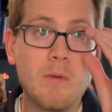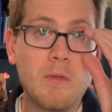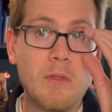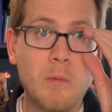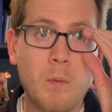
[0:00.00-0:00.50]

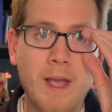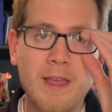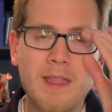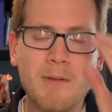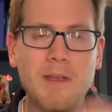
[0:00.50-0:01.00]
The way
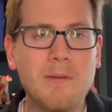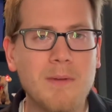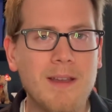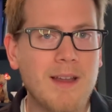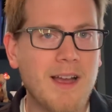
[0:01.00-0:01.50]
that we
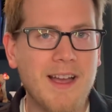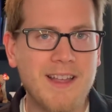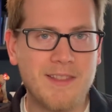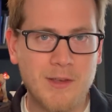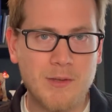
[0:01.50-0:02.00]
read high
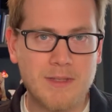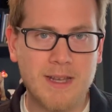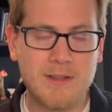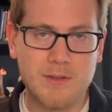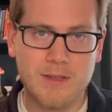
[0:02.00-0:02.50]
and low
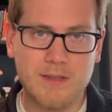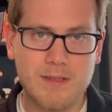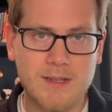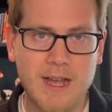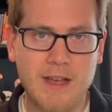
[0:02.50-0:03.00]
sounds on the
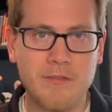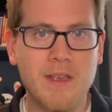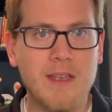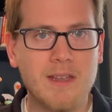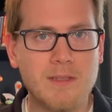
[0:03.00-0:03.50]
staff
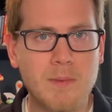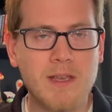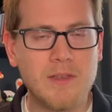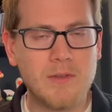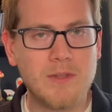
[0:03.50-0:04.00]
is by
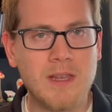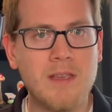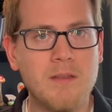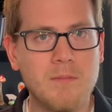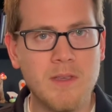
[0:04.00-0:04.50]

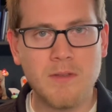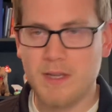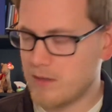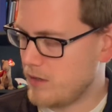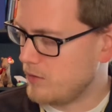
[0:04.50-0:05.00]
using
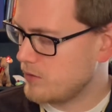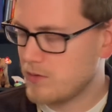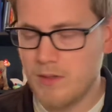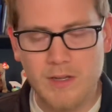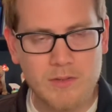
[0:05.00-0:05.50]
music notes.
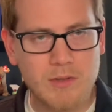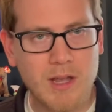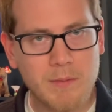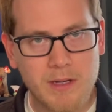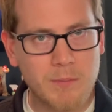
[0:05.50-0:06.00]
So
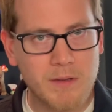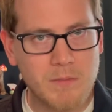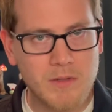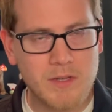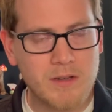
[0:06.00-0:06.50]
I'm going to put
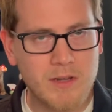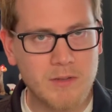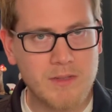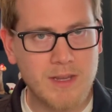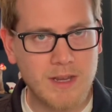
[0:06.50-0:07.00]
music
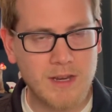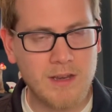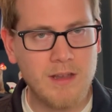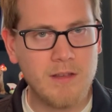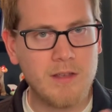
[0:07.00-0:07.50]
notes
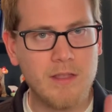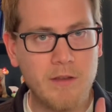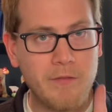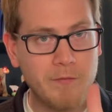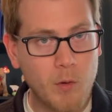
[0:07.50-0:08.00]
in the
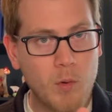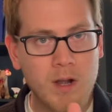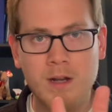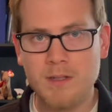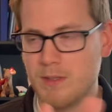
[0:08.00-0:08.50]

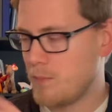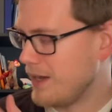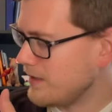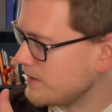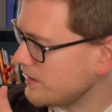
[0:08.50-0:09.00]
4
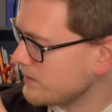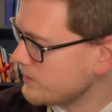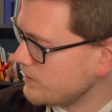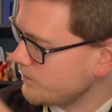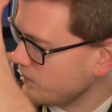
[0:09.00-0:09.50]

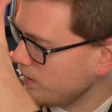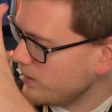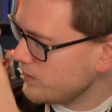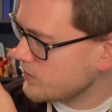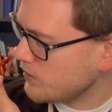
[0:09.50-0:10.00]
spaces.
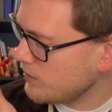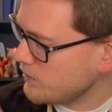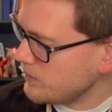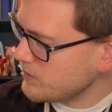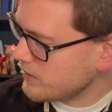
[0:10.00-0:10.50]
So a
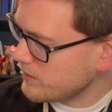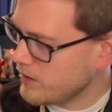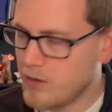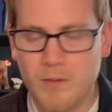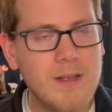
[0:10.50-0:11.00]
music
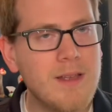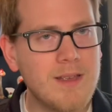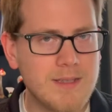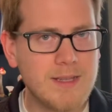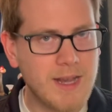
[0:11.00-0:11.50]
note
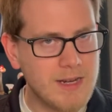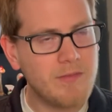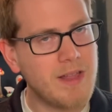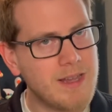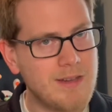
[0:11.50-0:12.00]
is kind of
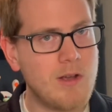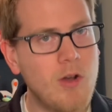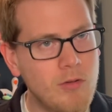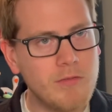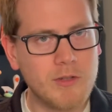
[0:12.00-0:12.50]
like an
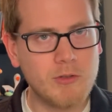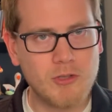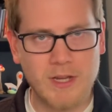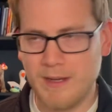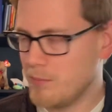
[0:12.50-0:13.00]
oval
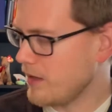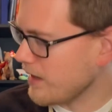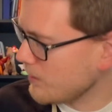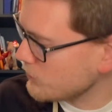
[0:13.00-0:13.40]
shape, like I'm